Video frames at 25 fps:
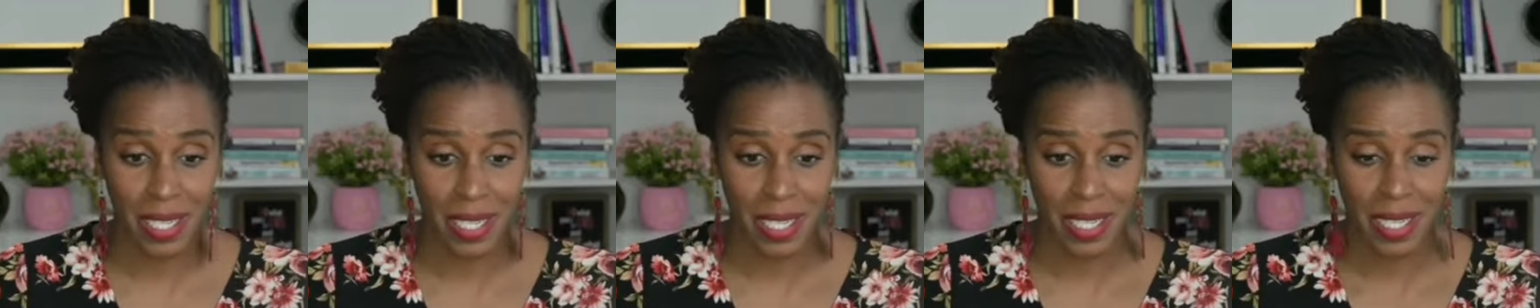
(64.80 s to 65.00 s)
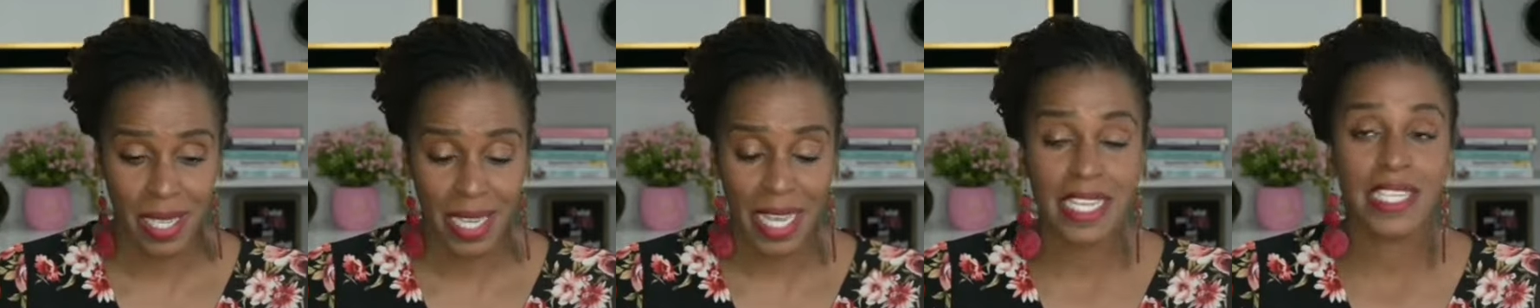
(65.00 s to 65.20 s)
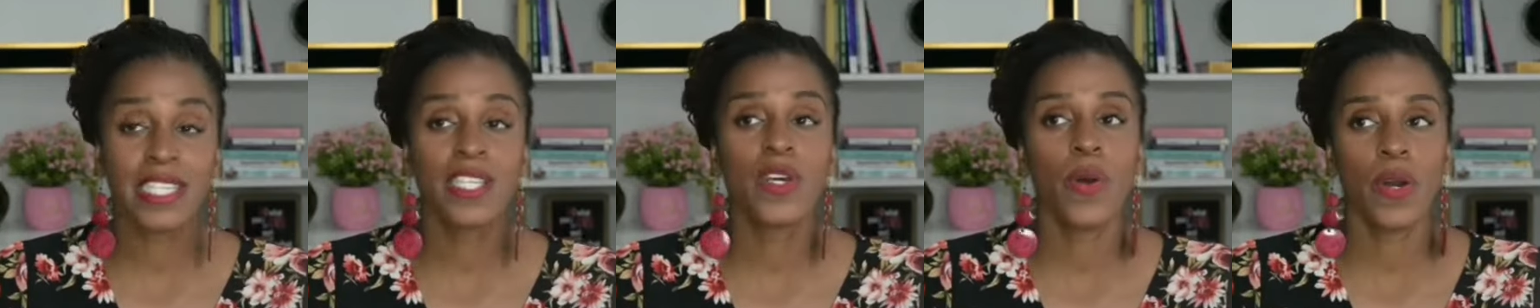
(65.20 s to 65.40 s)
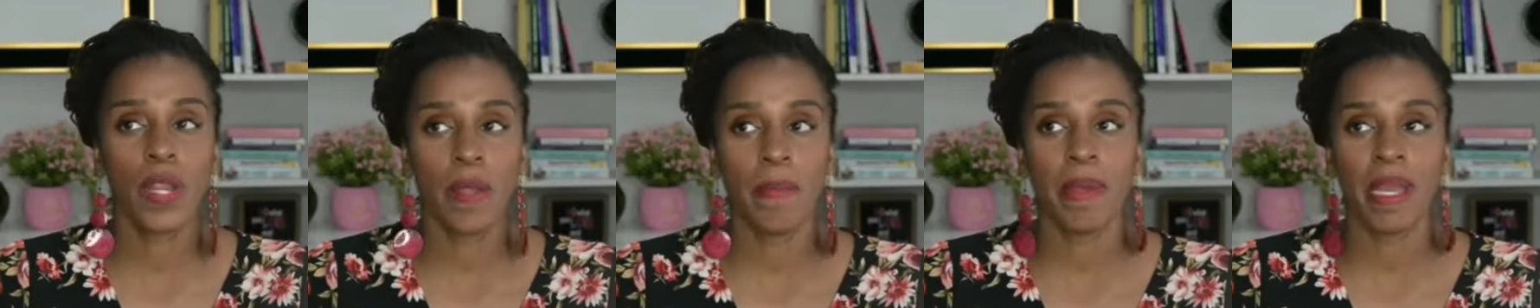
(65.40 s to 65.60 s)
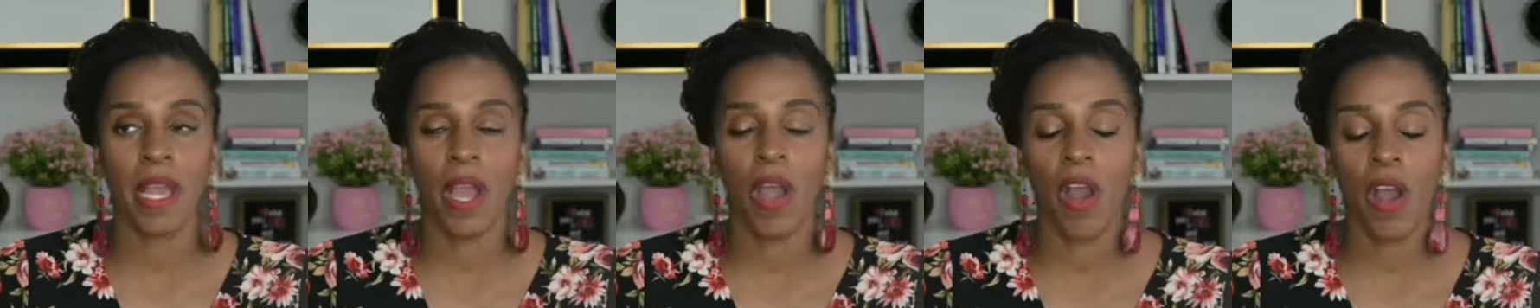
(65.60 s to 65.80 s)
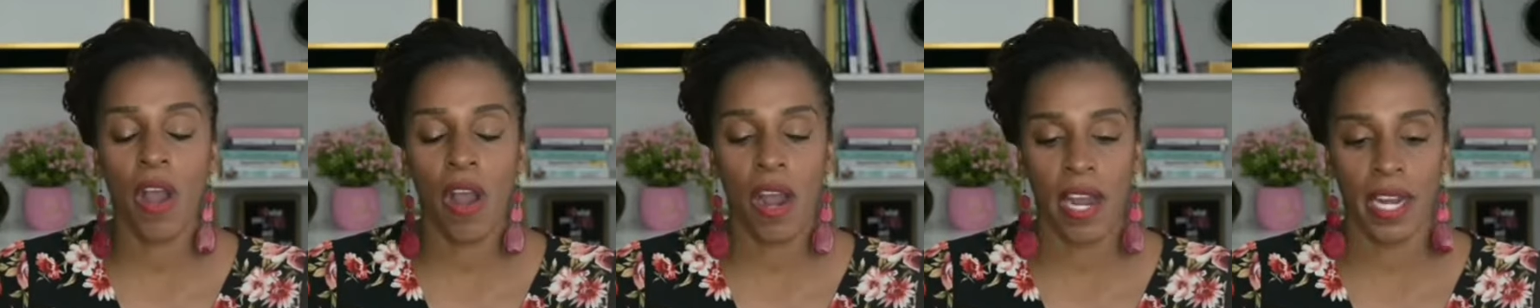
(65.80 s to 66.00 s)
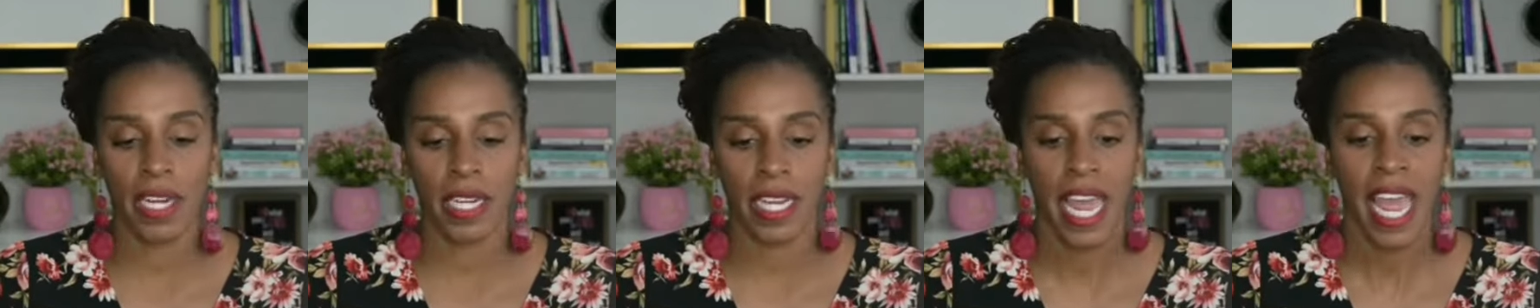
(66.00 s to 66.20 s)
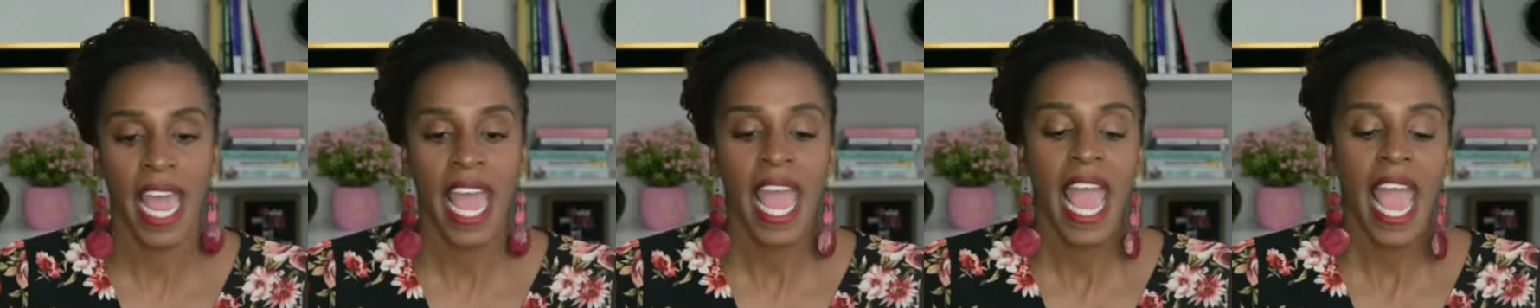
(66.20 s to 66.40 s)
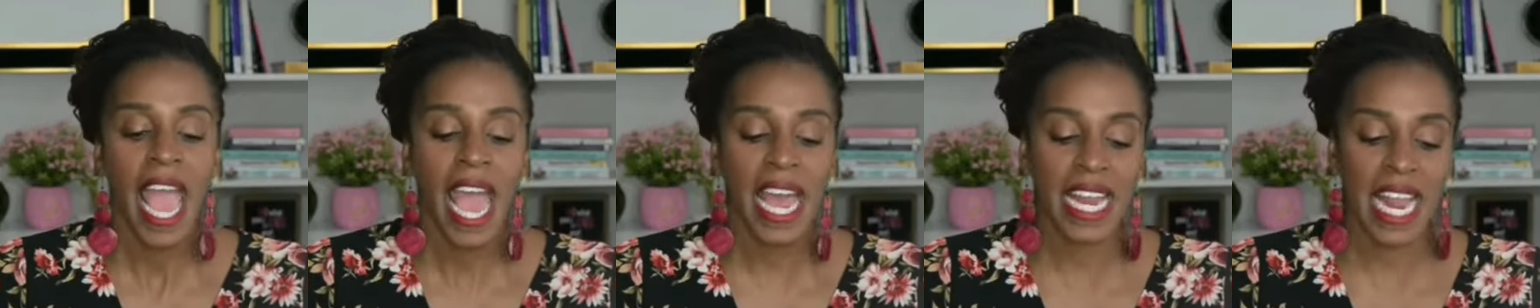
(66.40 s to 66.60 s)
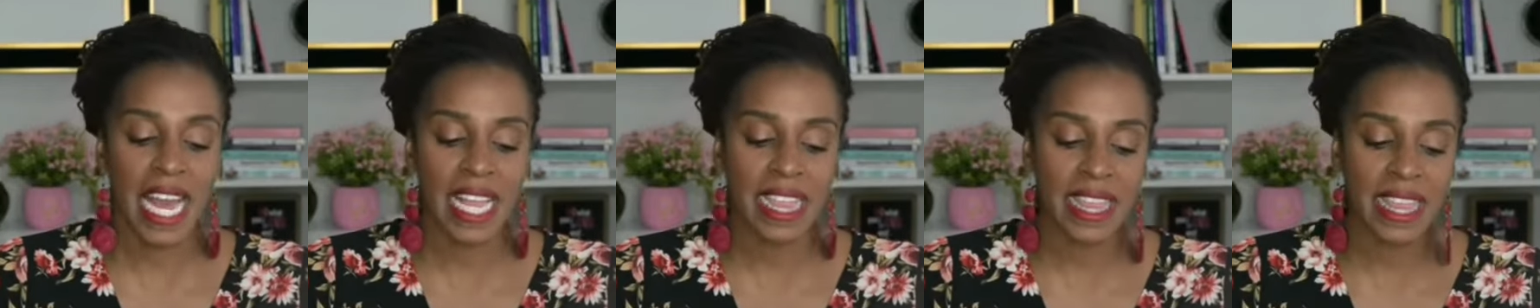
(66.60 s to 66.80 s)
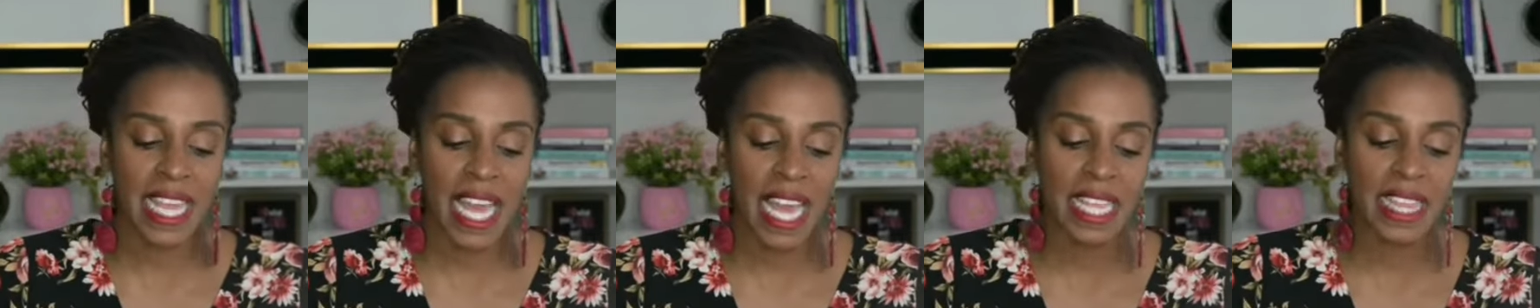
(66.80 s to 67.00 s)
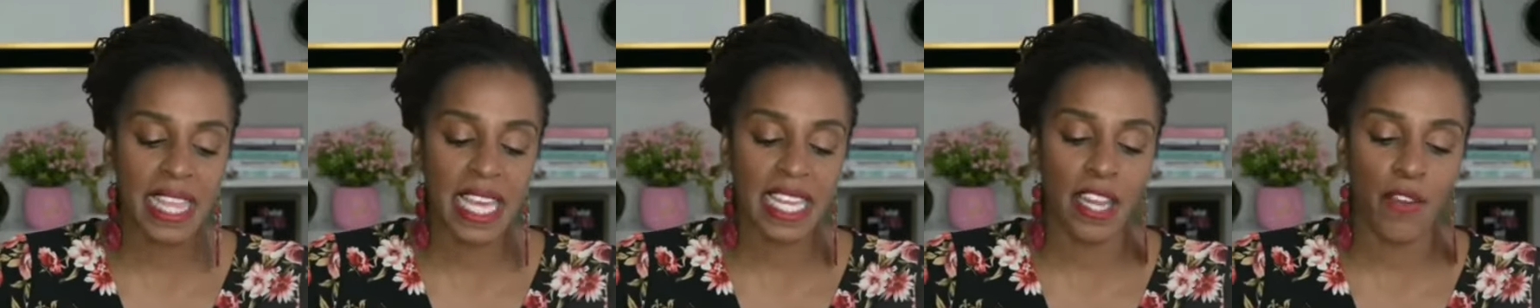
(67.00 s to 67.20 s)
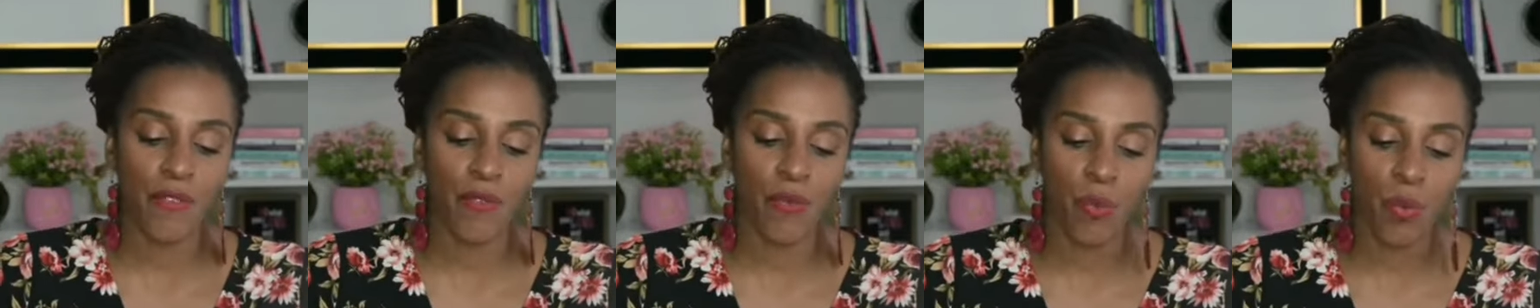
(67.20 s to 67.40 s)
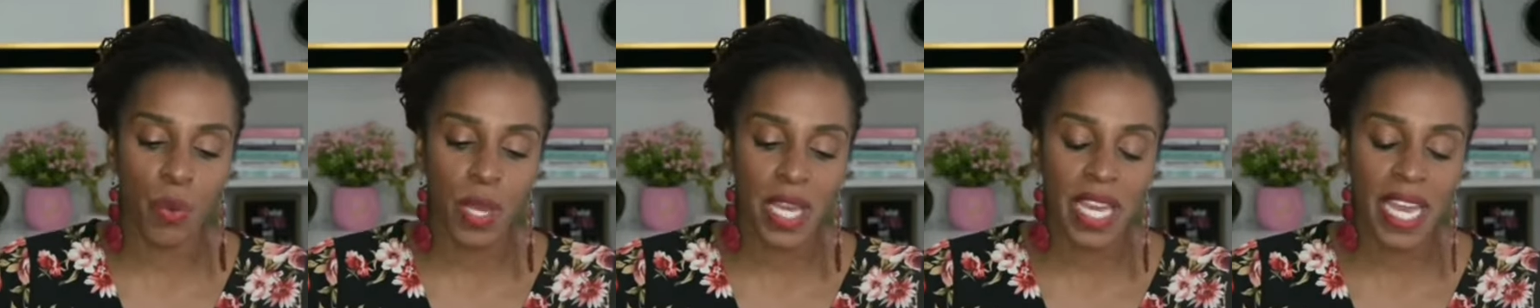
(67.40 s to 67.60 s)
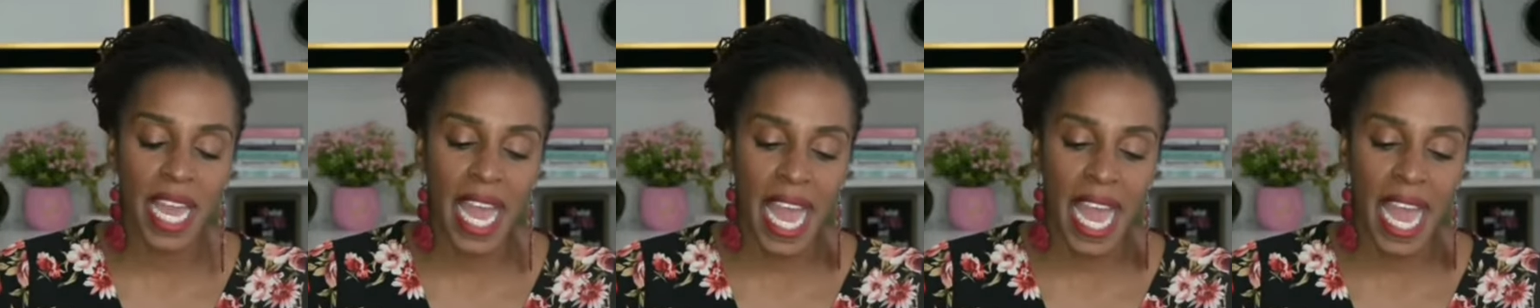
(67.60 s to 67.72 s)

It's going to be hard. And I think that if we